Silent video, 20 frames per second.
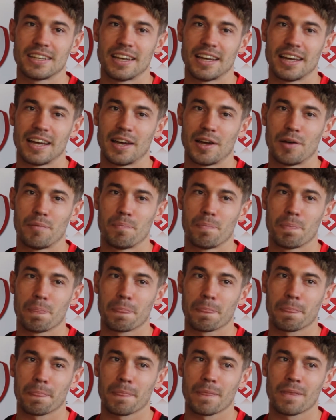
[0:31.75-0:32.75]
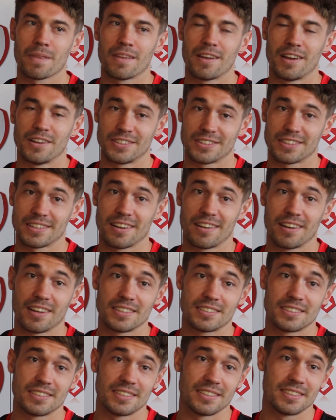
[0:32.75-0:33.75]
Under the
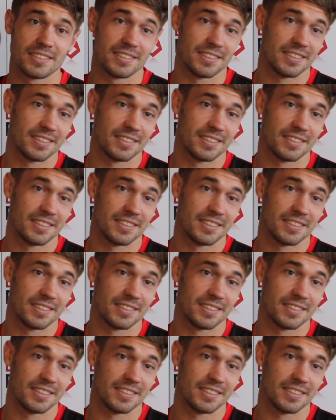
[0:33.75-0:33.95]
lights, and